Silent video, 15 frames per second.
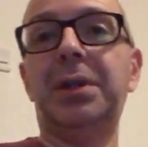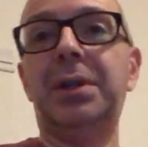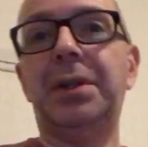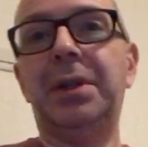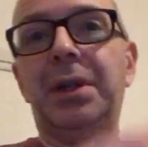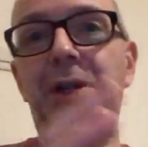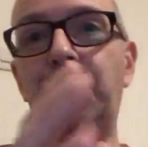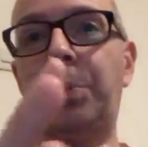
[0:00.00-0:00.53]

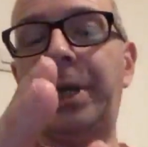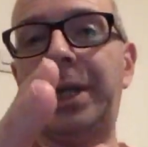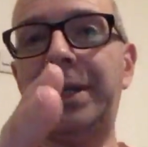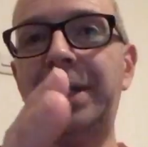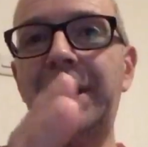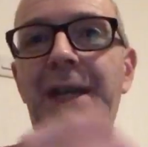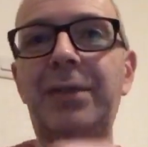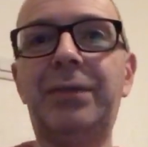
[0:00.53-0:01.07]
a little bit in
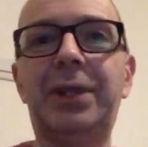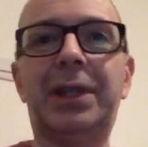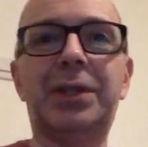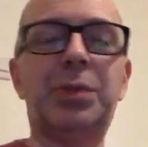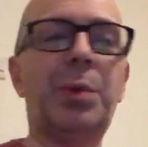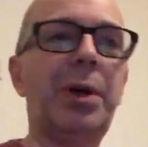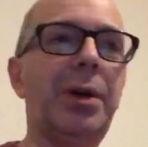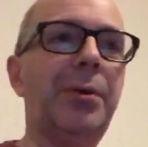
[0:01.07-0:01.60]
the evening
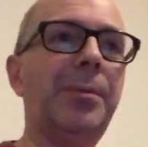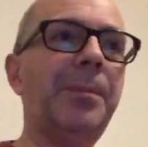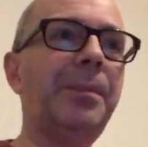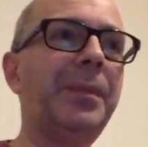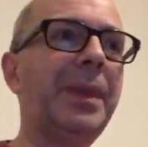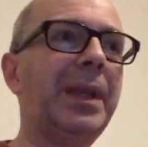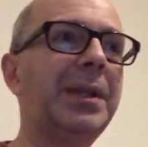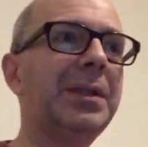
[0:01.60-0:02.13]
as well.
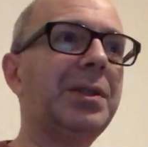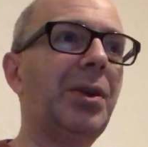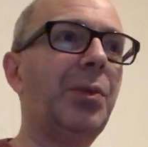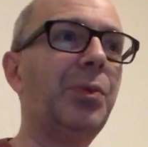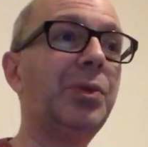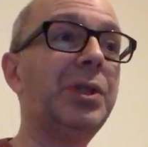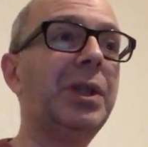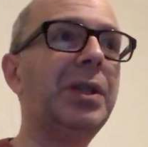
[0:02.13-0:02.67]
So I
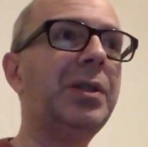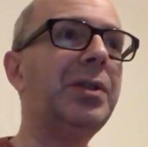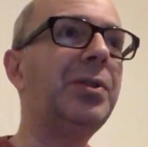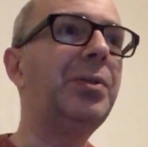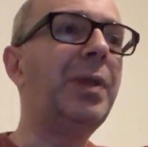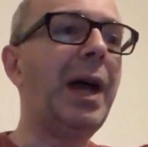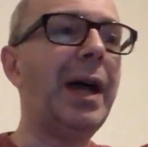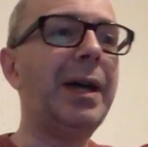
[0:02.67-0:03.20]
wanted to
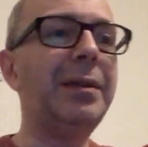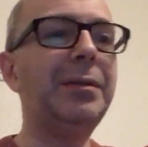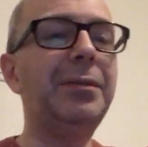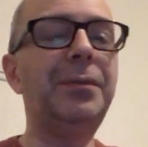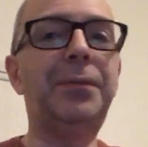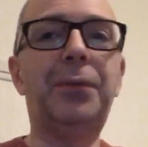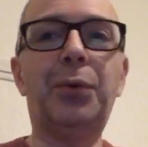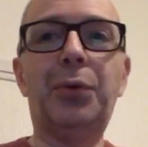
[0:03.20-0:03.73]
do that
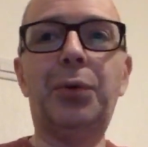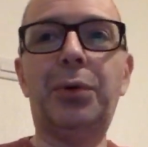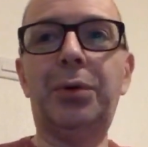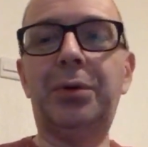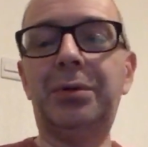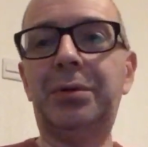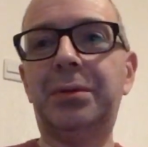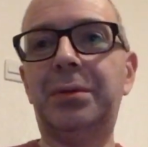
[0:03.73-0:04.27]

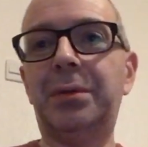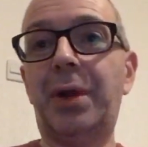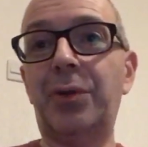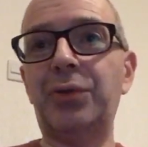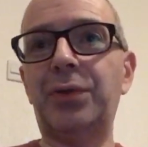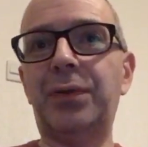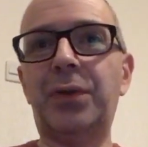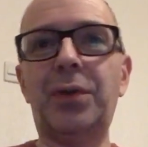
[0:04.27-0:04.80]
for
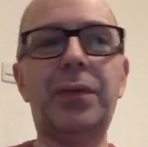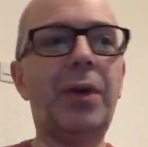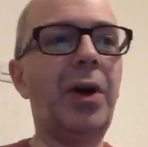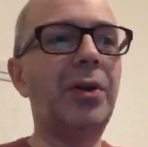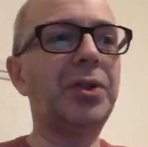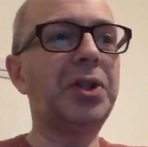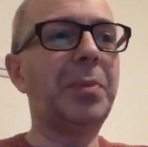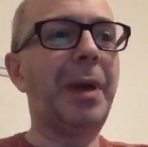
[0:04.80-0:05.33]
those of you who've
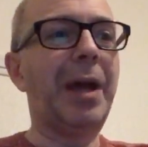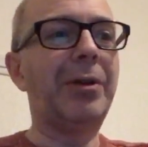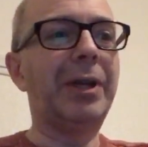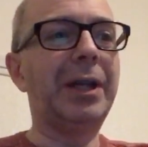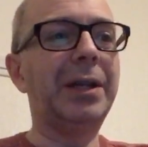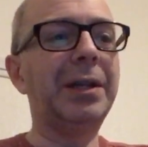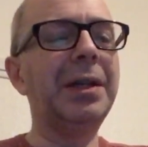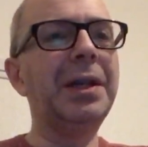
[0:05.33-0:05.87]
asked about
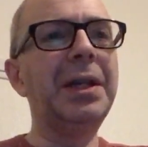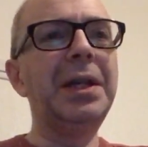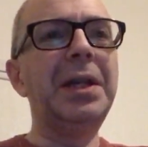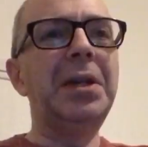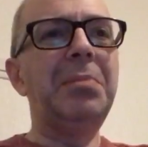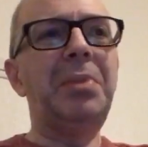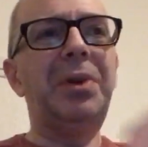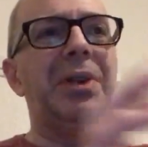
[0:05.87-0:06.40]
it.
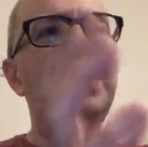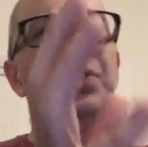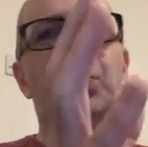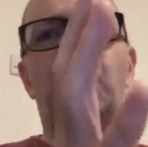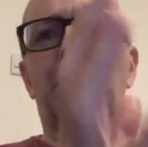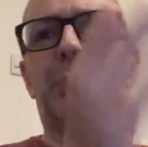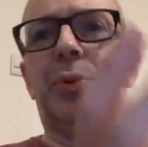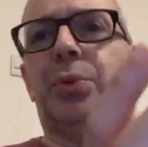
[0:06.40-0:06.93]
But this
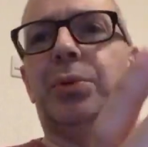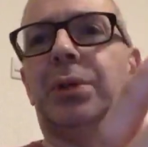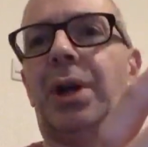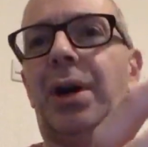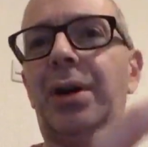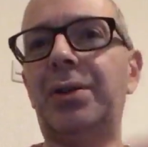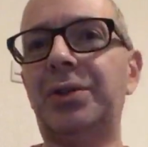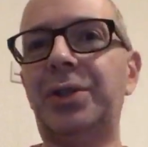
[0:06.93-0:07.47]
sort of
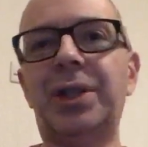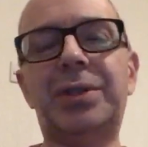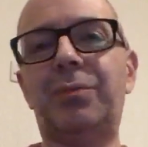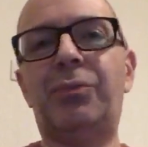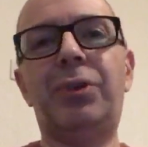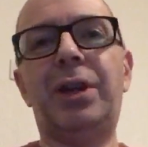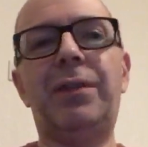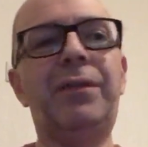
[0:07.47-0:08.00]
broadcast
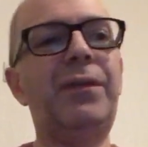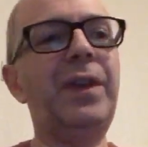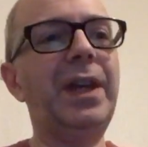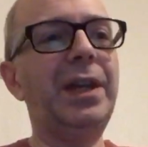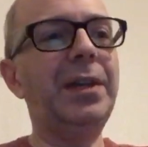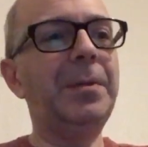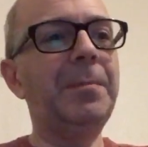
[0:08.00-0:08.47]
doesn't really fit